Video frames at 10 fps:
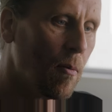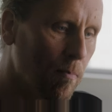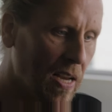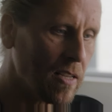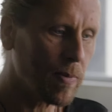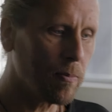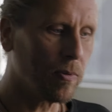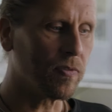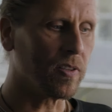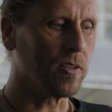many
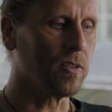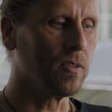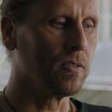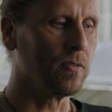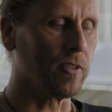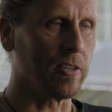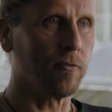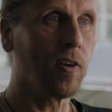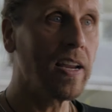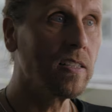people feel very
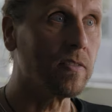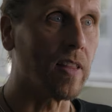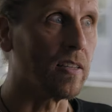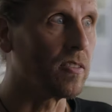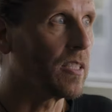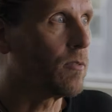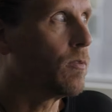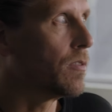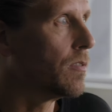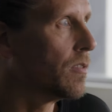frightened of that. It's like,
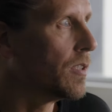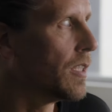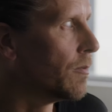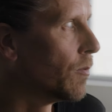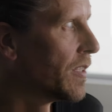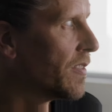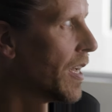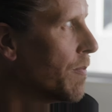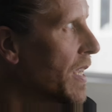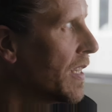well, what does
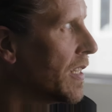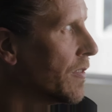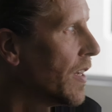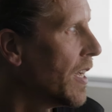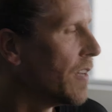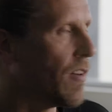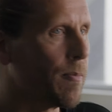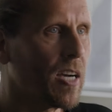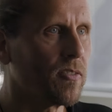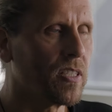that mean? If
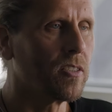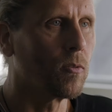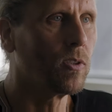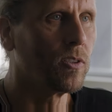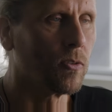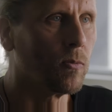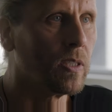I'm not seeing the world as it